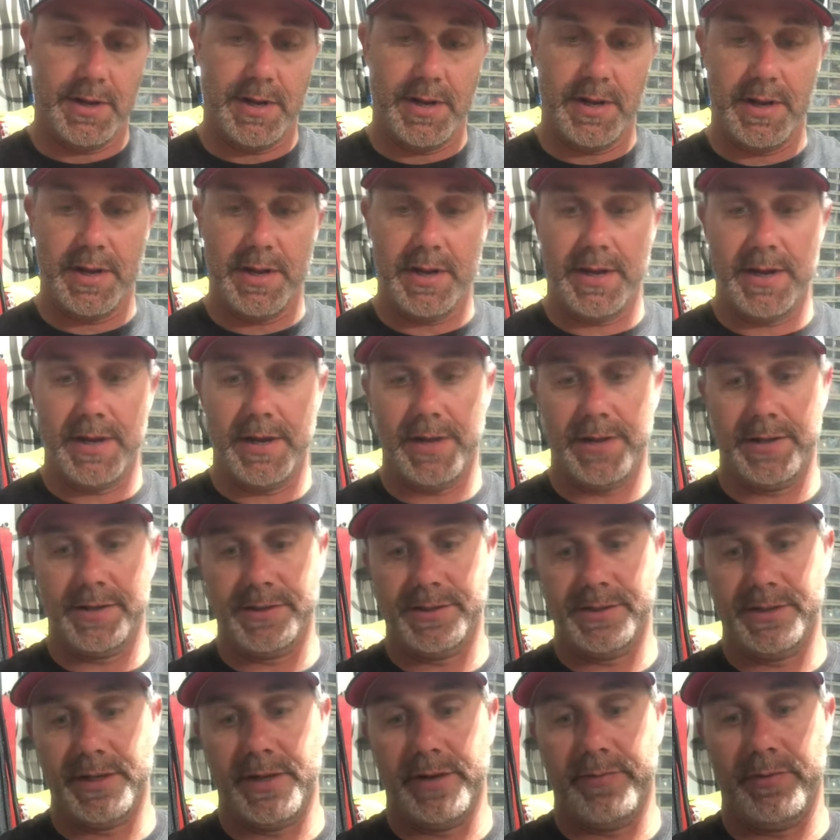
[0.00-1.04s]
and
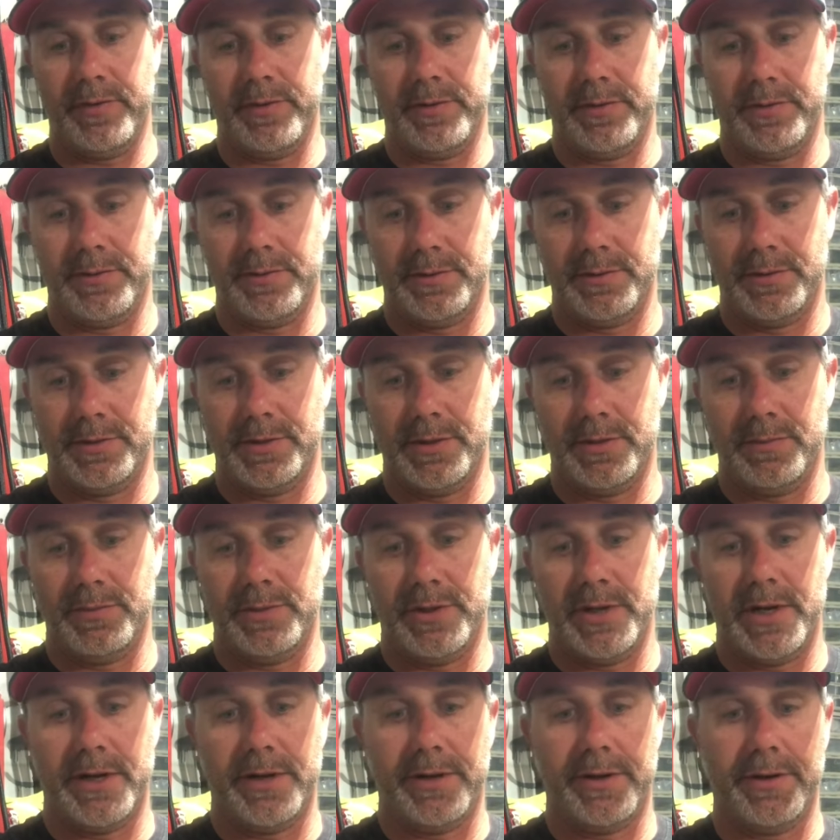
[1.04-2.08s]
7. So I'm
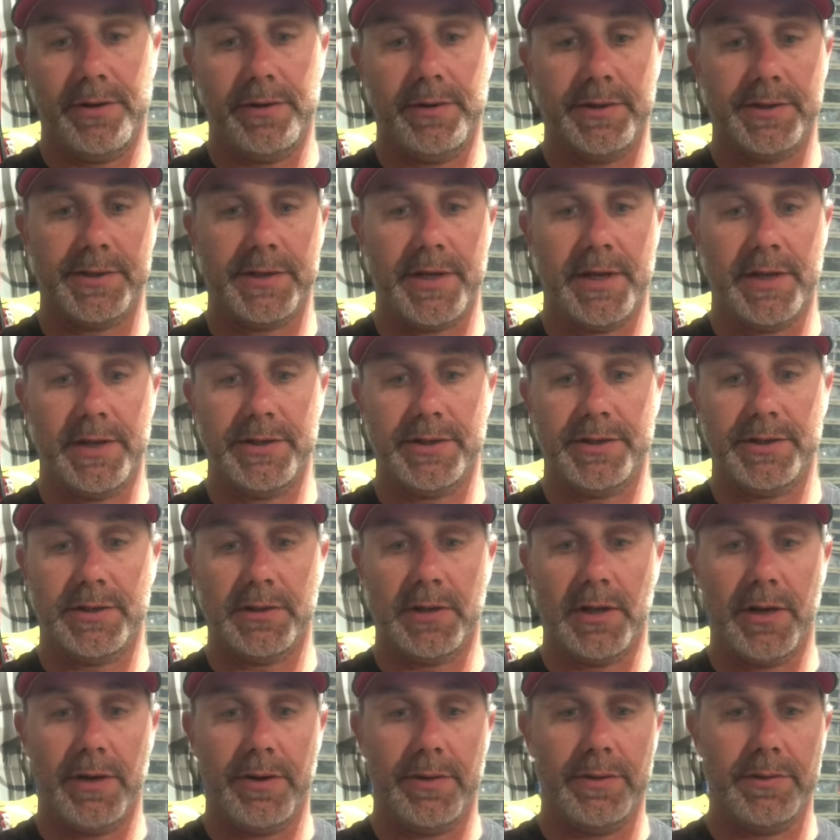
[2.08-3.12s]
trying to do this kind of
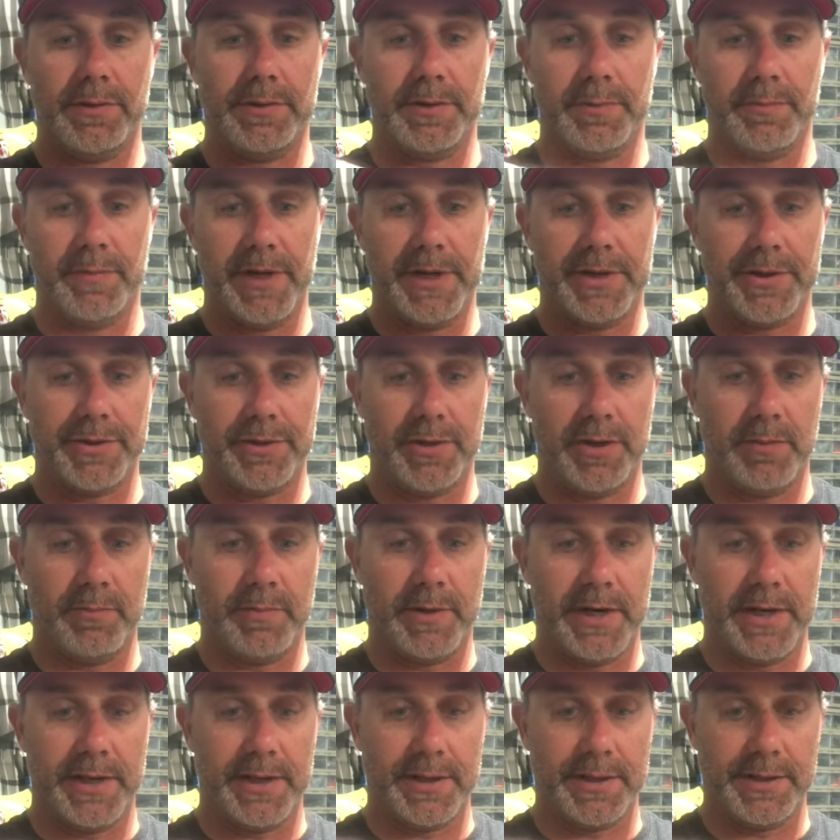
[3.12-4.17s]
slow to make sure
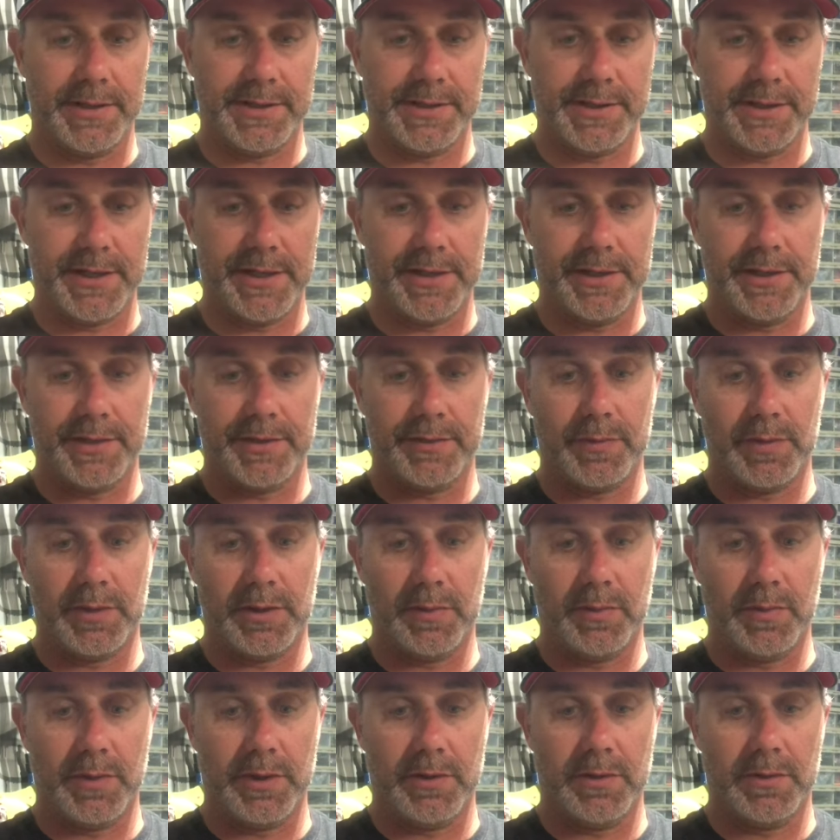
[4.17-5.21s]
everybody can see this
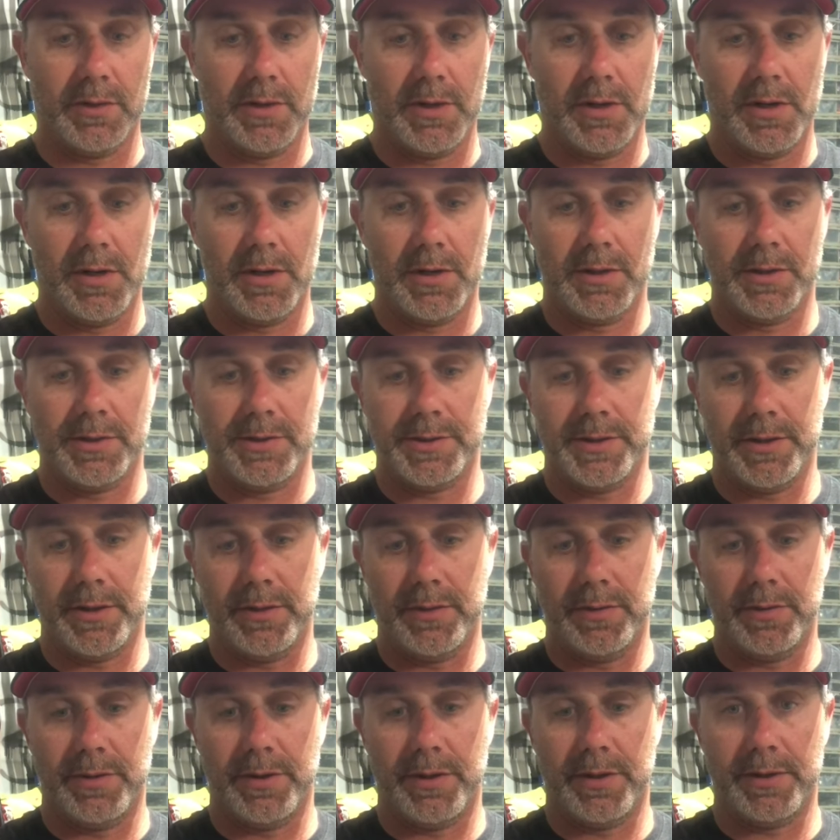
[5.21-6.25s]
really well.
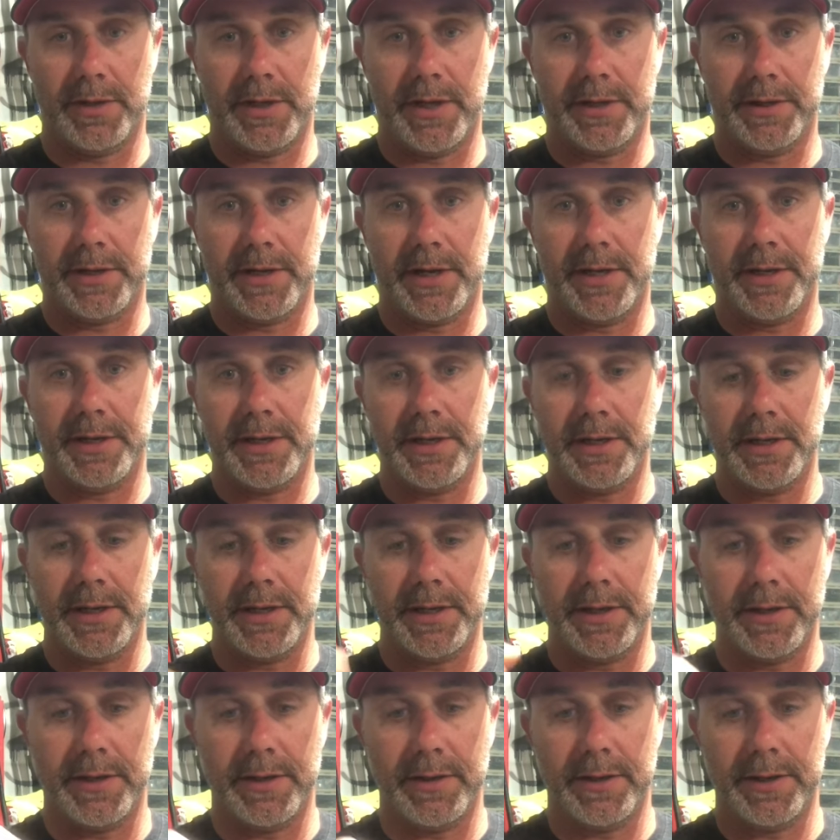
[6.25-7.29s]
So the thing that I did
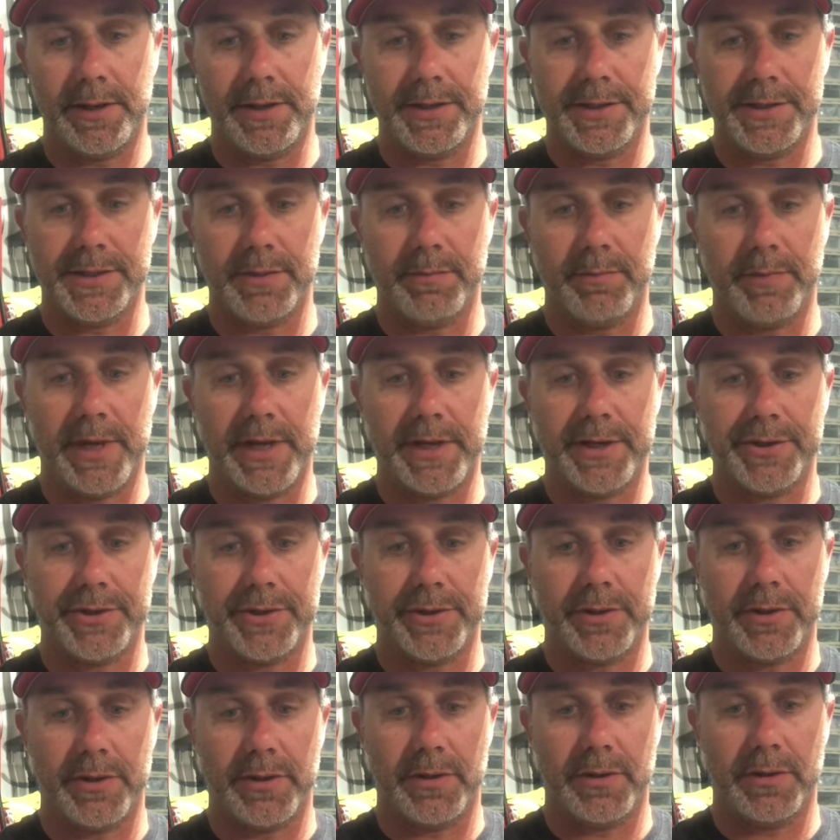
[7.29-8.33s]
here is to make
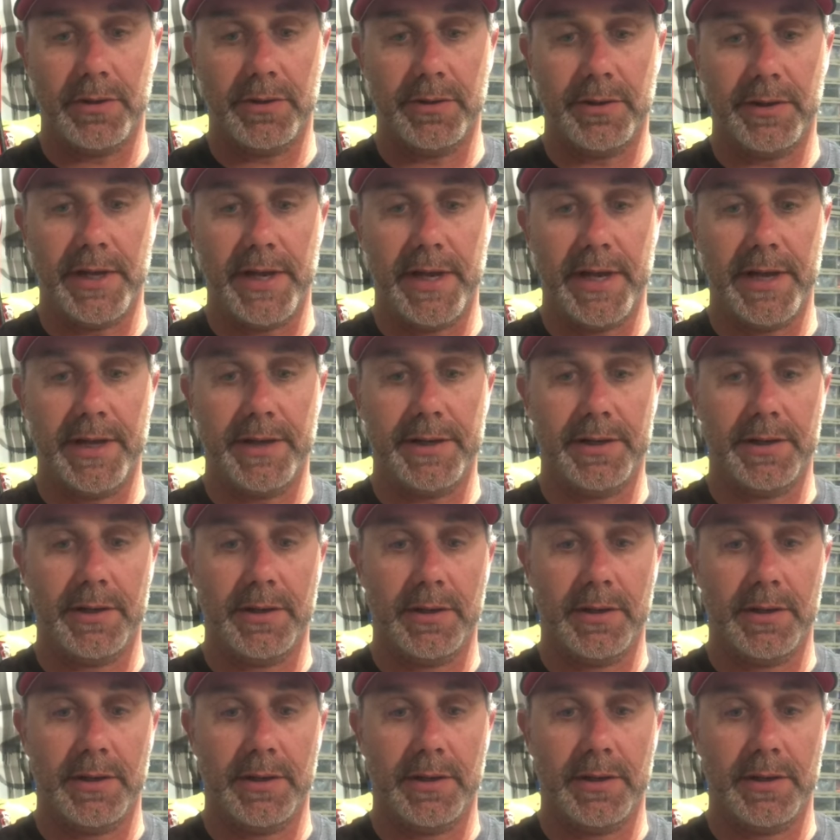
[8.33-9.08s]
sure that